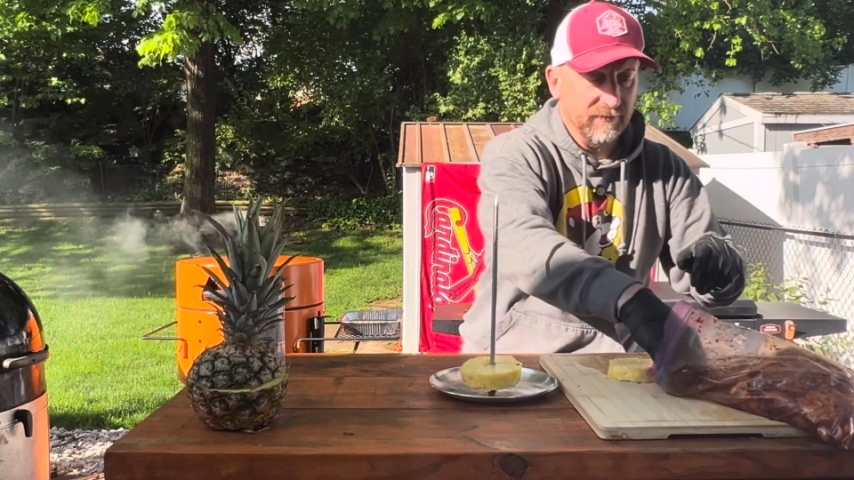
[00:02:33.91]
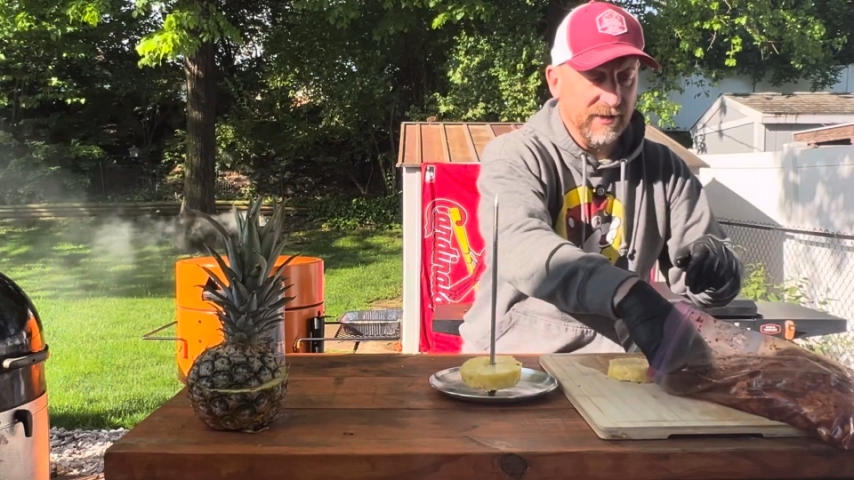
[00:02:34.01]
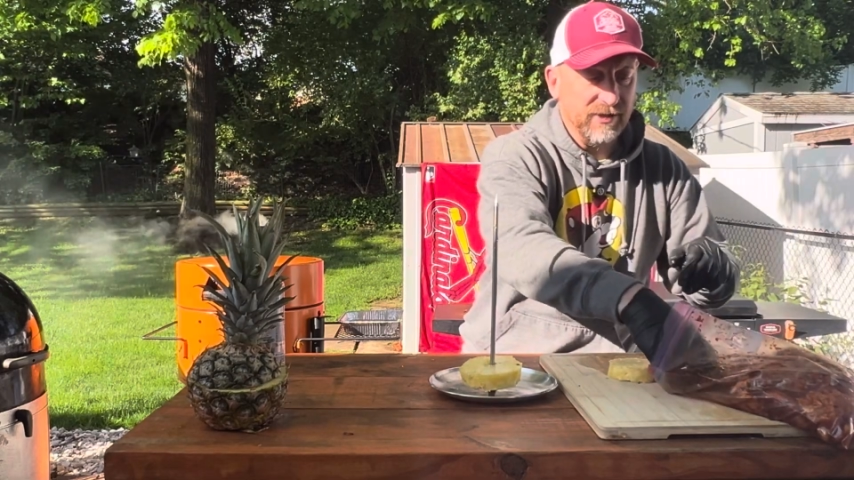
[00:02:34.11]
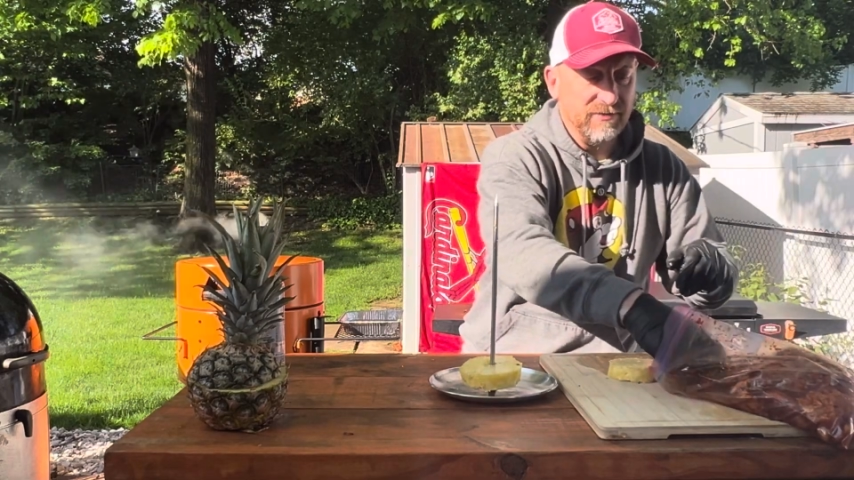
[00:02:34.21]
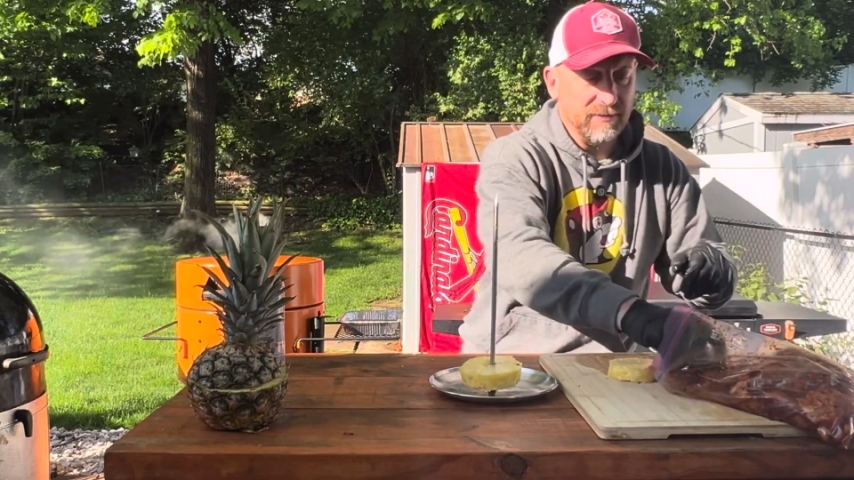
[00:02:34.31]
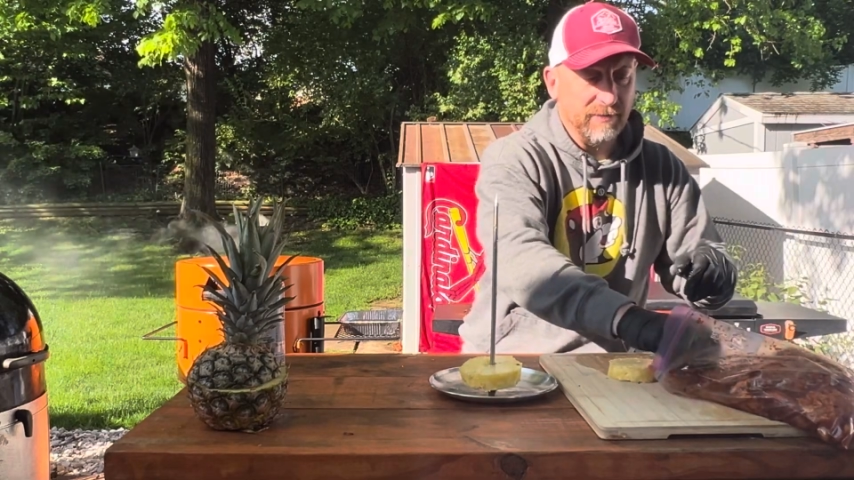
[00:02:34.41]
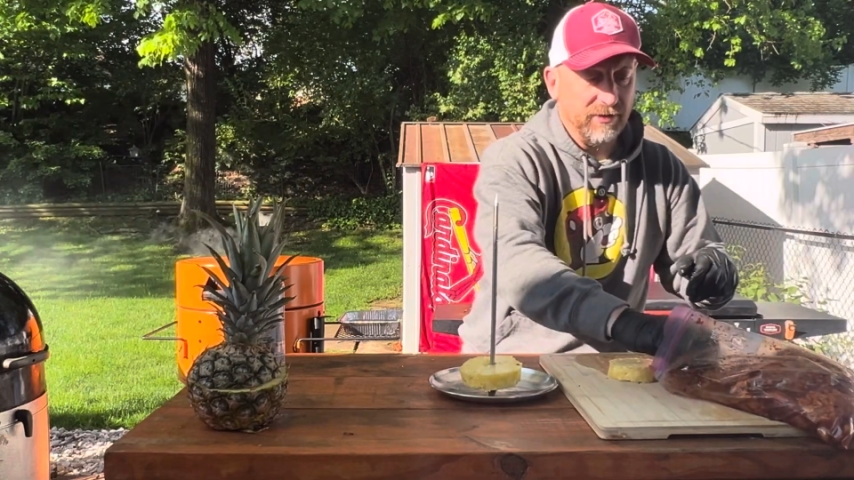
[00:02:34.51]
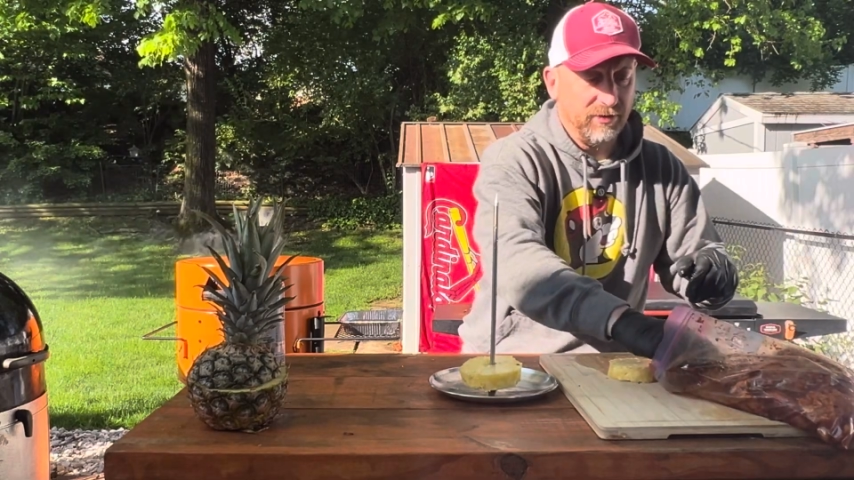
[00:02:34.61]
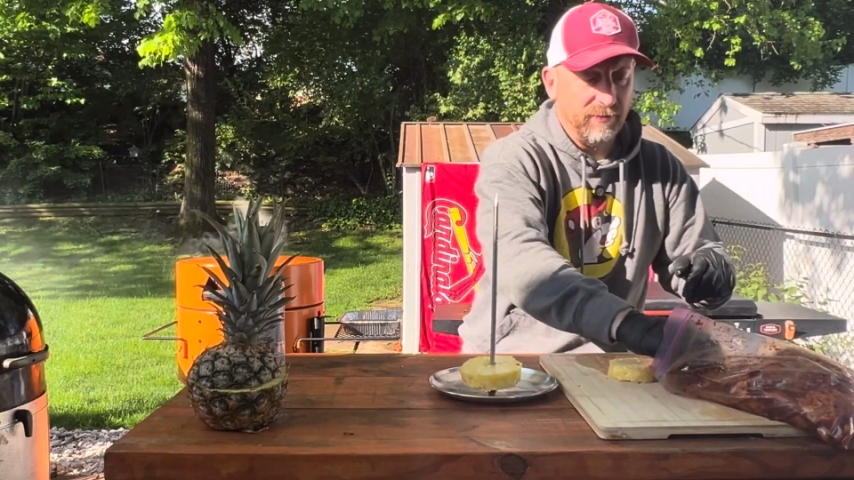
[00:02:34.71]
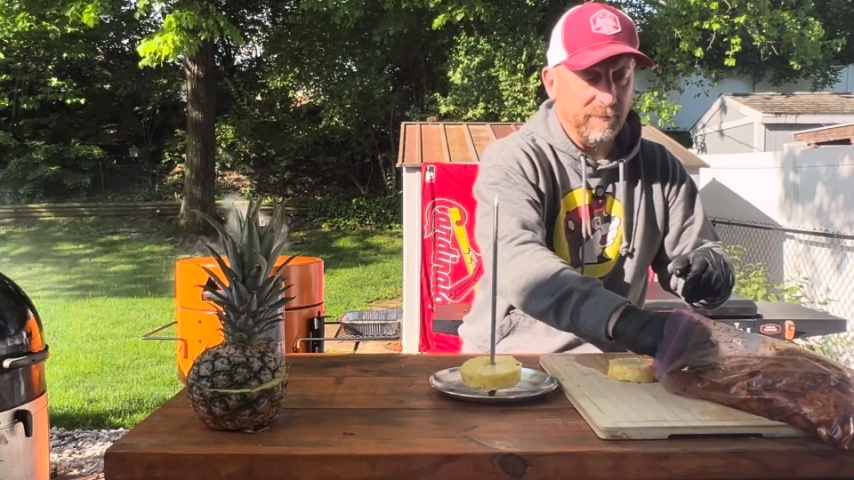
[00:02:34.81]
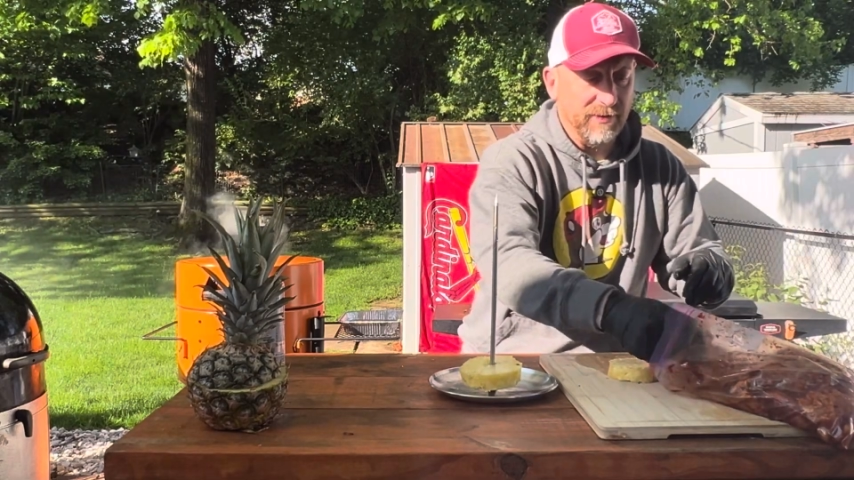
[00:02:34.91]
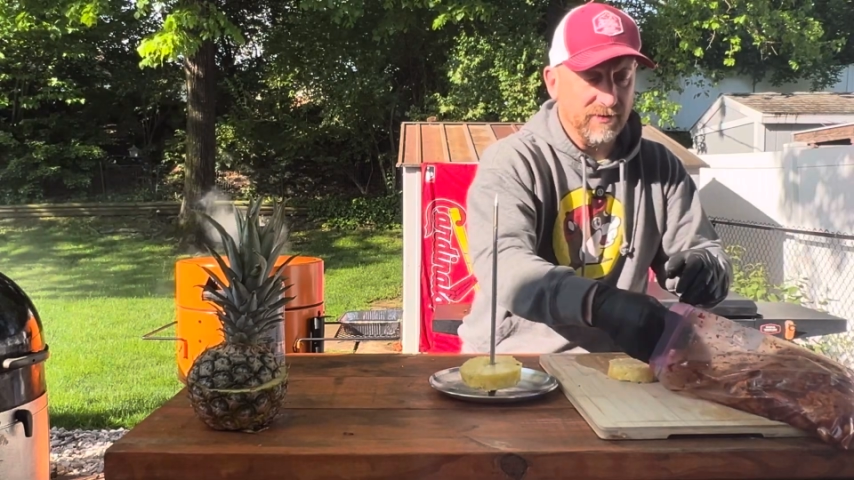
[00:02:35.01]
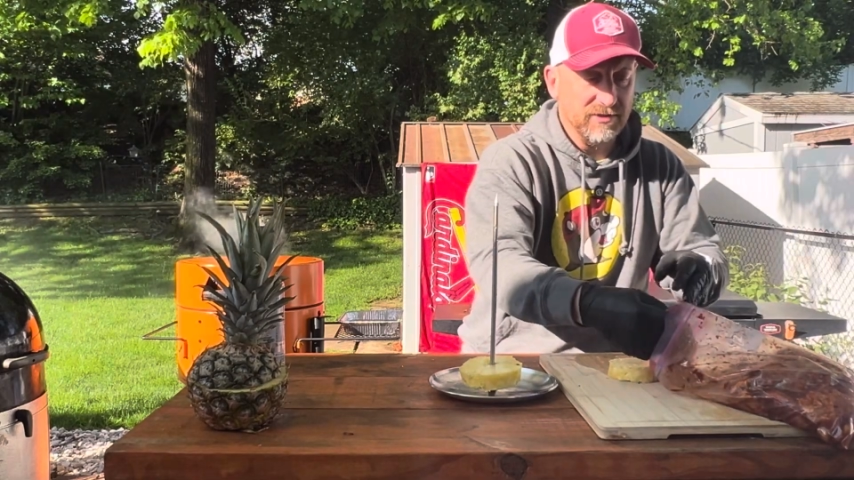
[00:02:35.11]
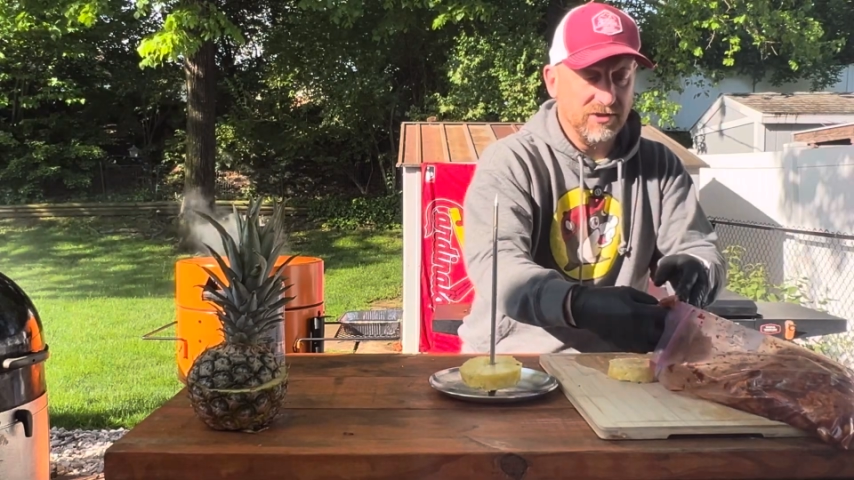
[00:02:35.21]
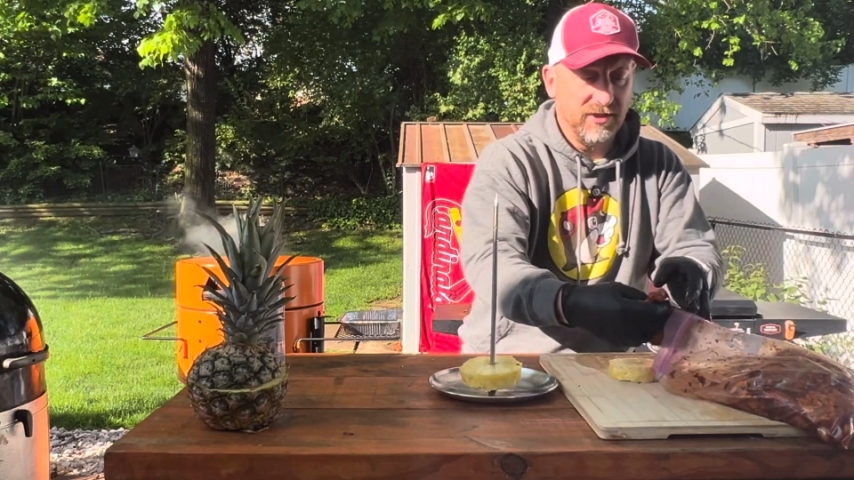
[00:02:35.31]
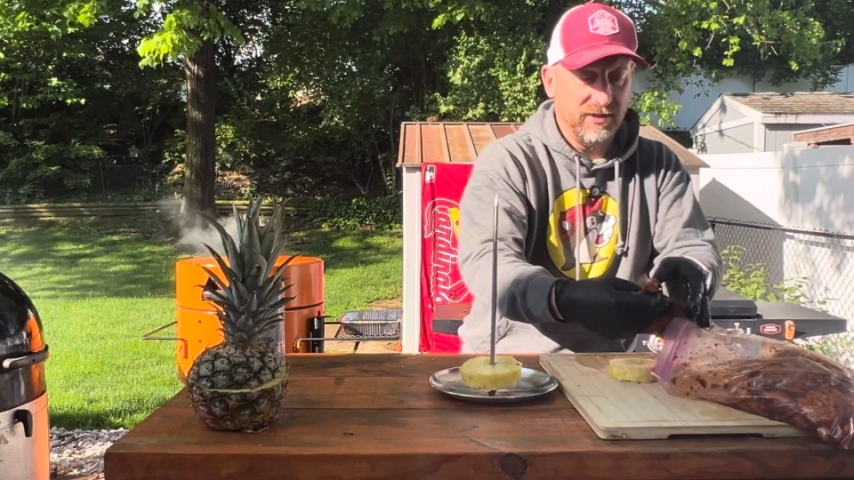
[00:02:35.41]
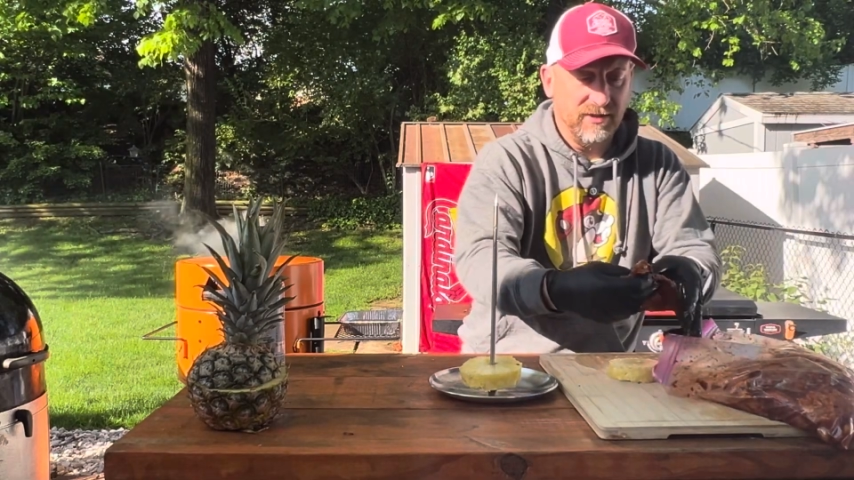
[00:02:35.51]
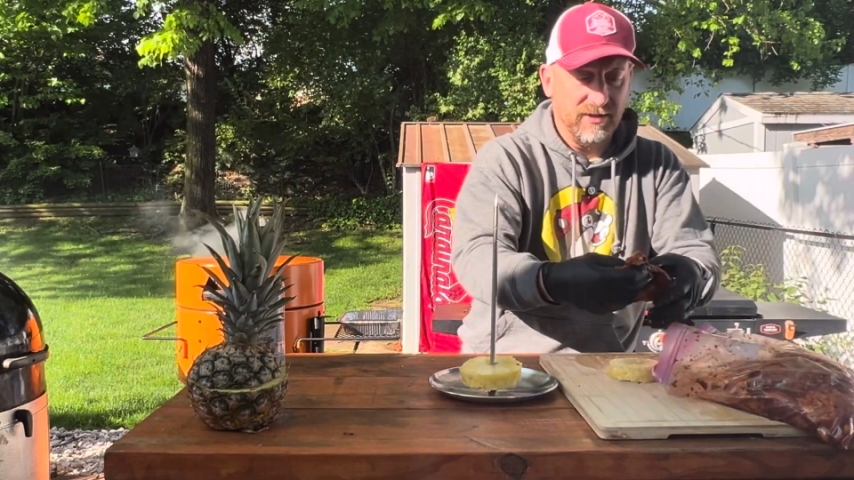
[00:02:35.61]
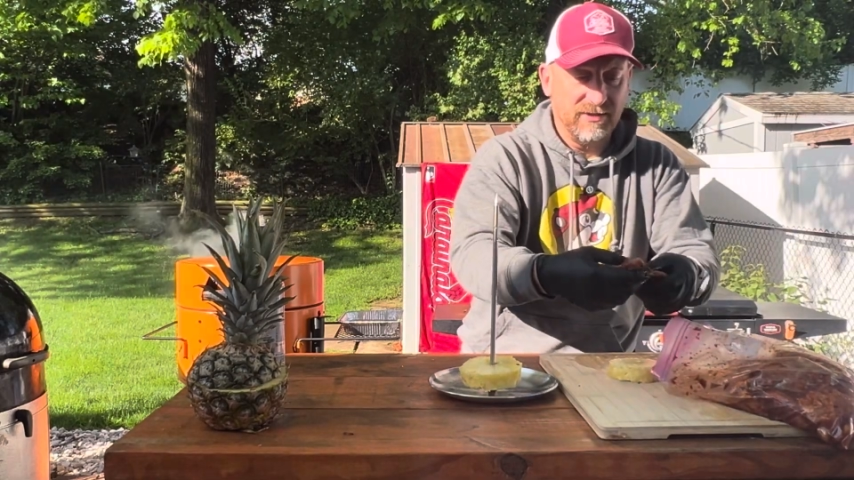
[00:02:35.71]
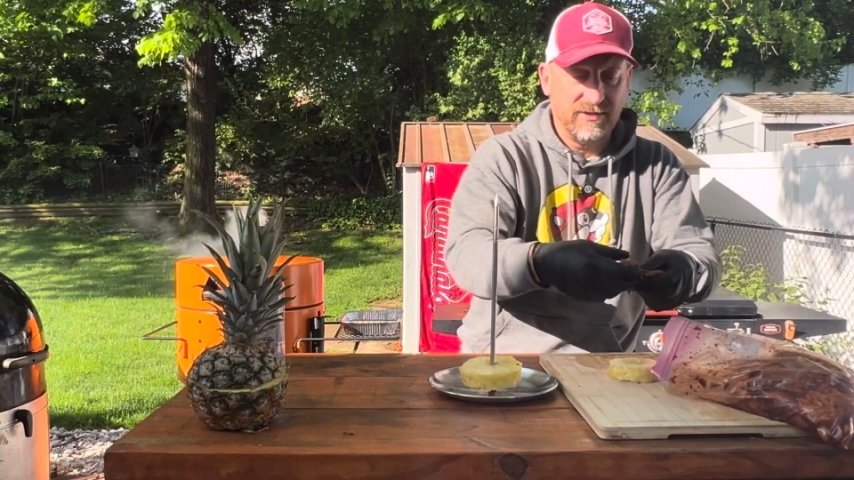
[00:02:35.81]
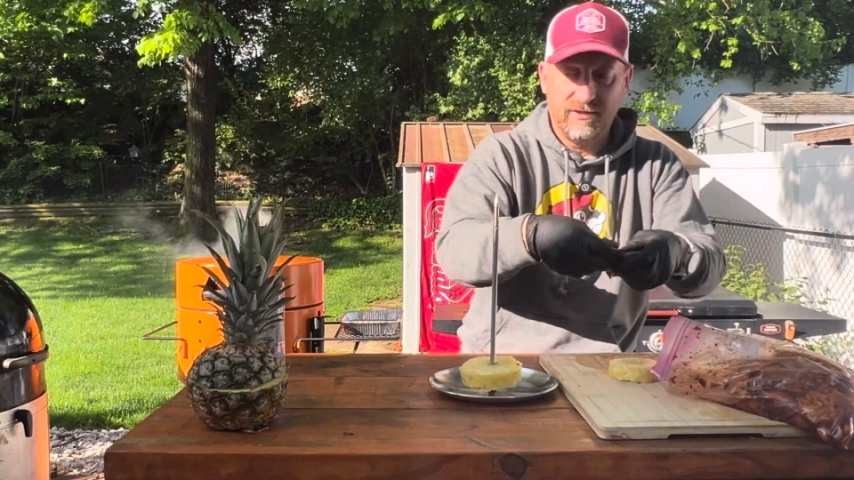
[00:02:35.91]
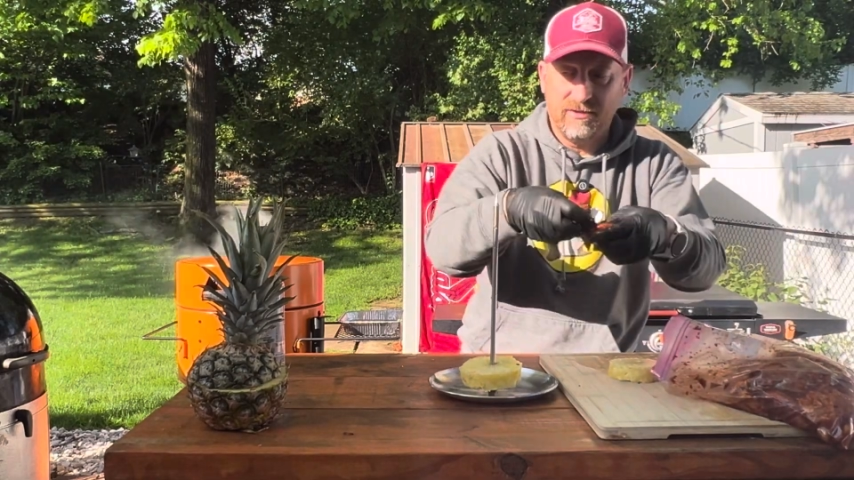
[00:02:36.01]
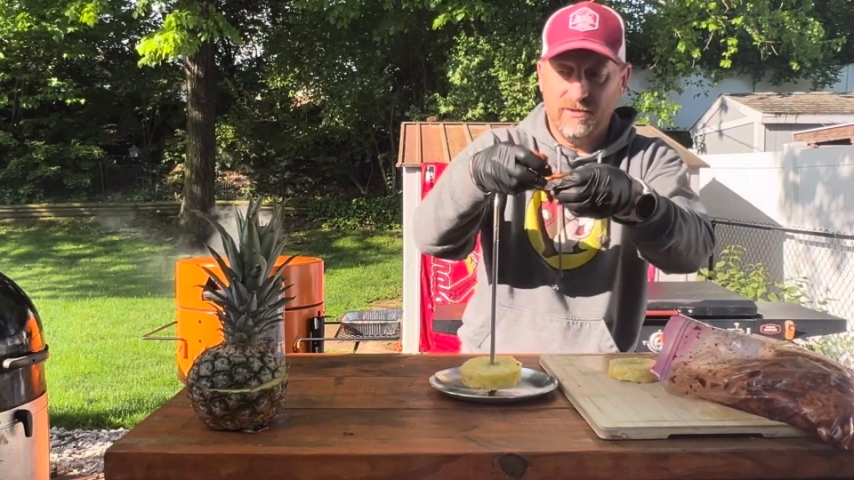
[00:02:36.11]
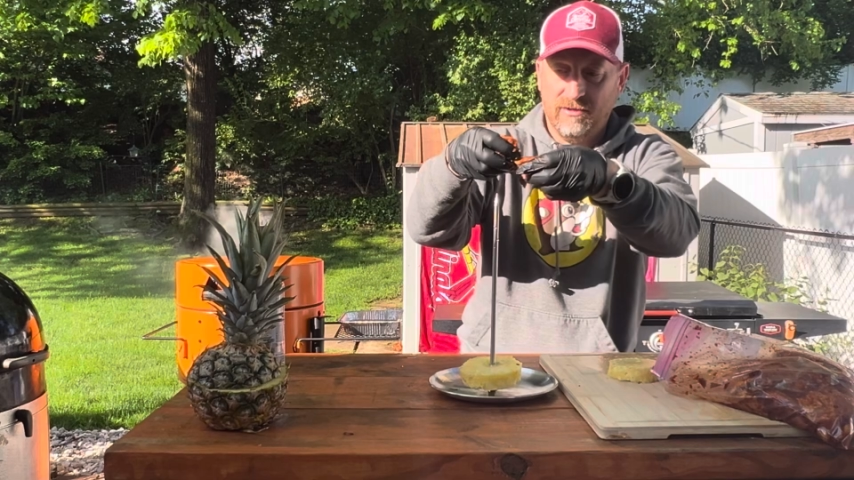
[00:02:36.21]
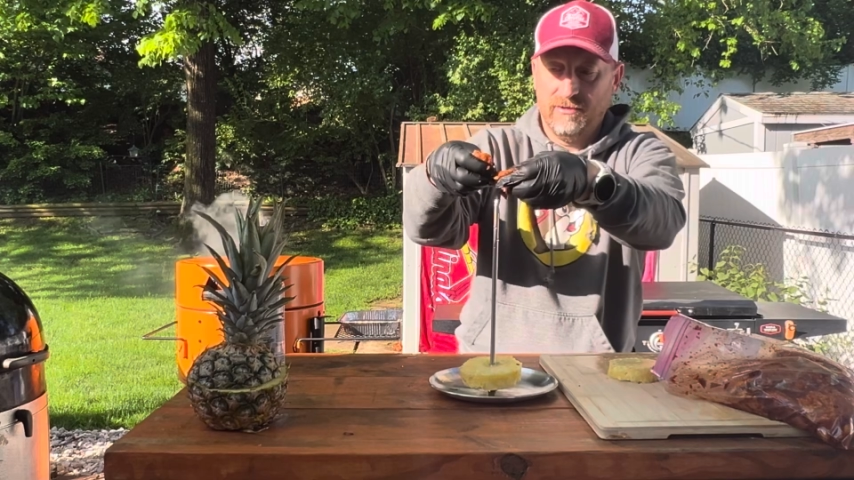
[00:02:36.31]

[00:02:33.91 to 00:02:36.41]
Now I used about 3 pounds of chicken thighs here.